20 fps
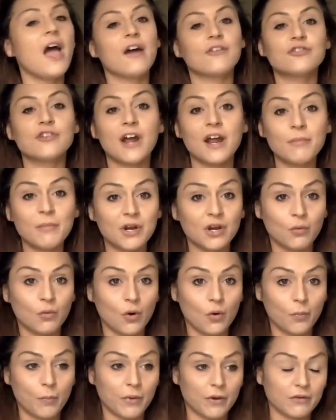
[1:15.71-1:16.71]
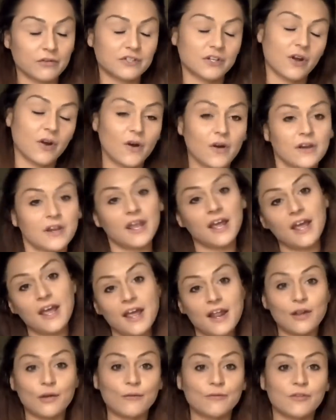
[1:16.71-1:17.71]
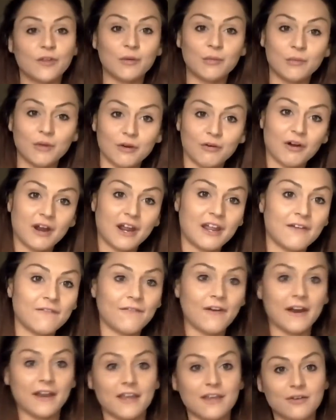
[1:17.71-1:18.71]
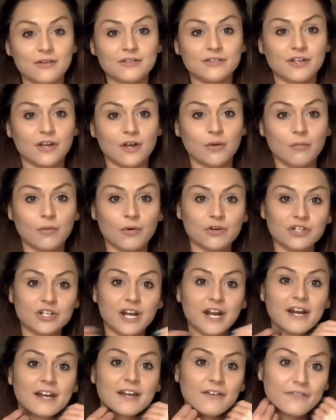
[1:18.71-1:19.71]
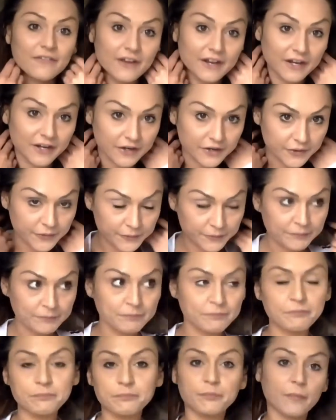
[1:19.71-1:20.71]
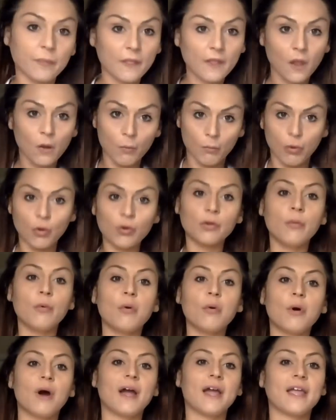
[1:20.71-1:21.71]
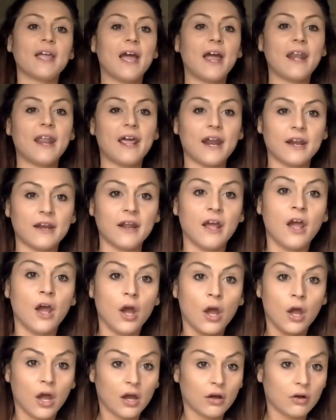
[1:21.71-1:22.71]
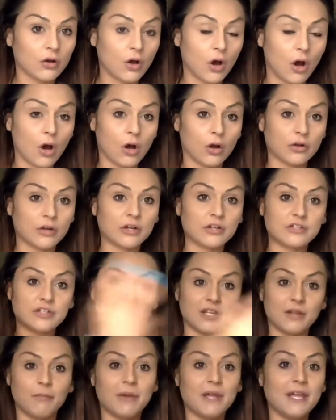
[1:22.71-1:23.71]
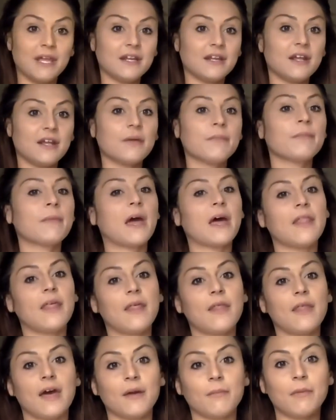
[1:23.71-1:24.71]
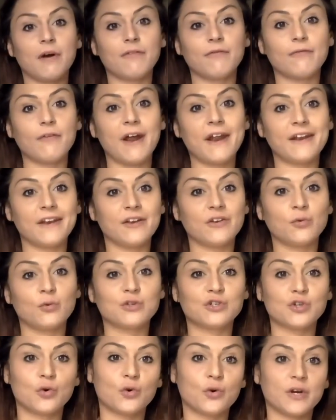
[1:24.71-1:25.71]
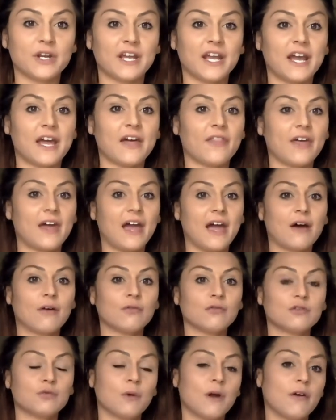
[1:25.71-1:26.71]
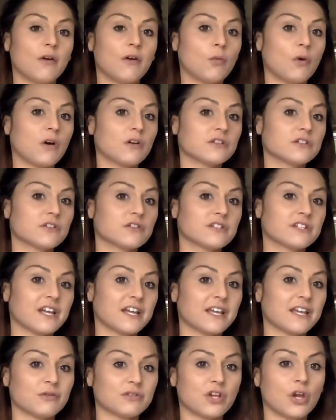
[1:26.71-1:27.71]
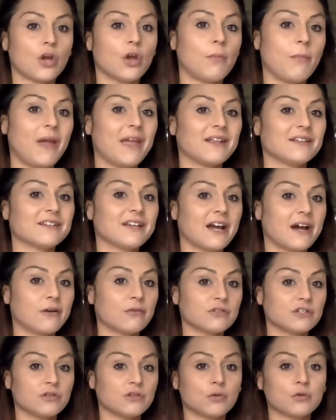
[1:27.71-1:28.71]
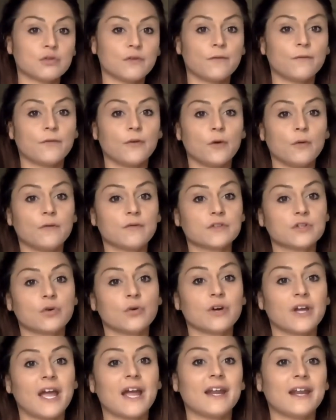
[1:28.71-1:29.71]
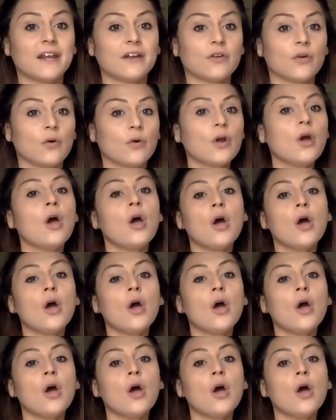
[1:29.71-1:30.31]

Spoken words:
try my new Ugg boots on, yeah, love them, they're great, thank you so much, kind of thing. Put them away, and then gone to the medium, and then like my friend was already at the house where it was, because like it was her mate's house and there was a few of us all getting it done,